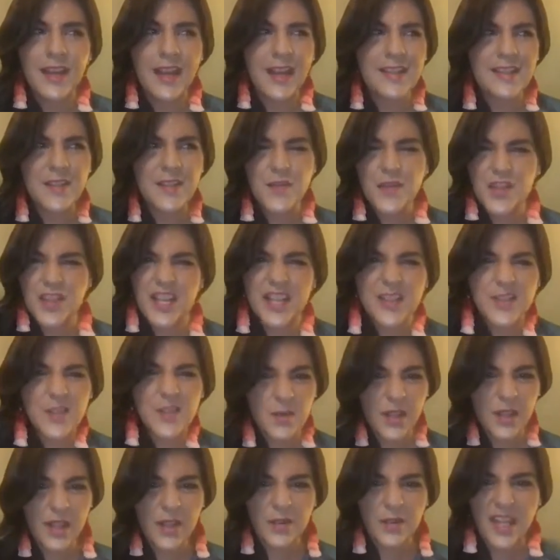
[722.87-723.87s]
As if she had
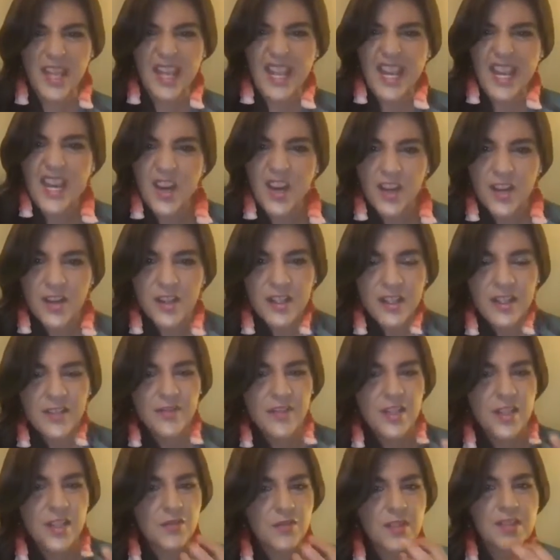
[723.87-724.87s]
swallowed hair,
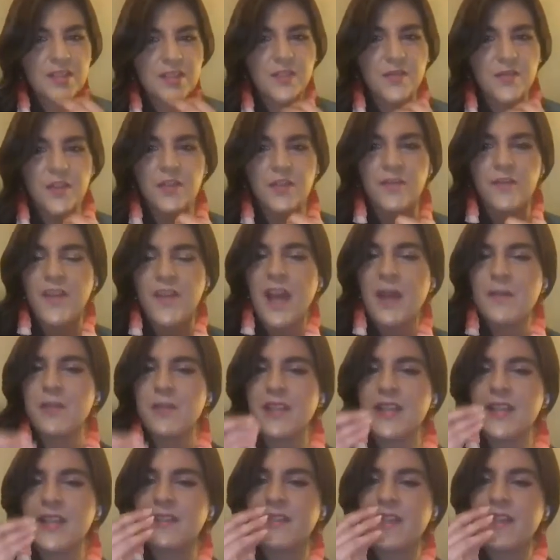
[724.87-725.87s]
the strings of
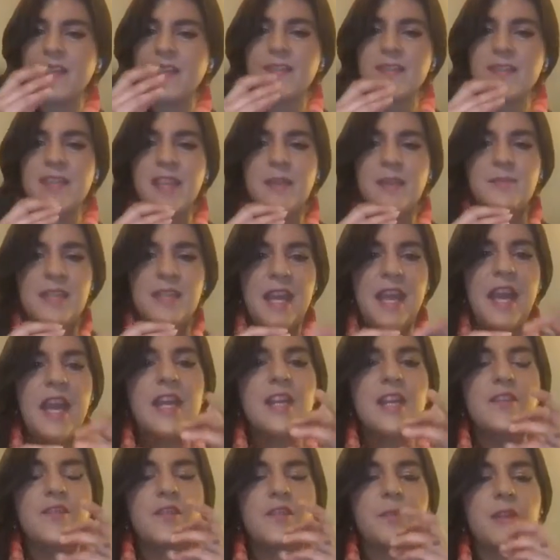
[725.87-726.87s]
confabulated landscapes
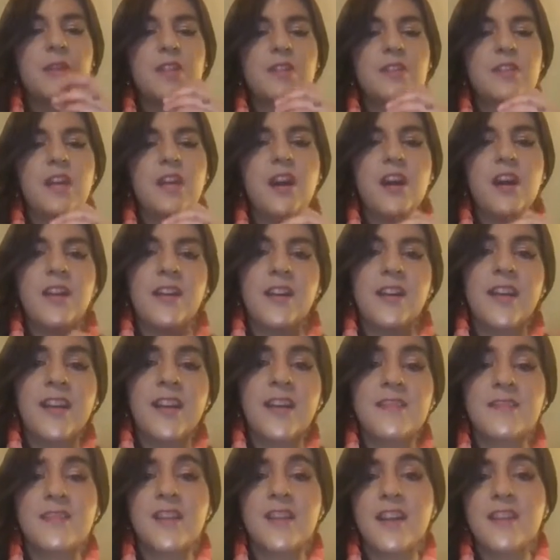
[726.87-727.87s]
hanged from her tongue,
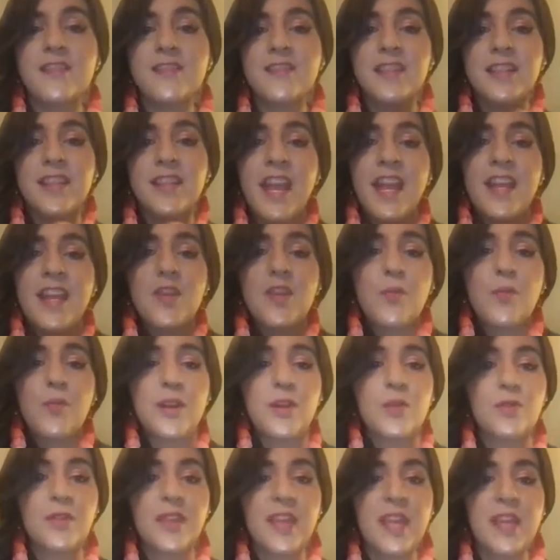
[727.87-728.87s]
taunting anyone
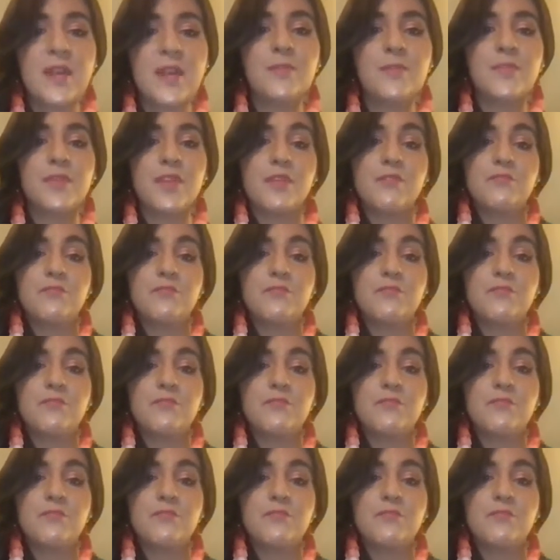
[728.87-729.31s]
who came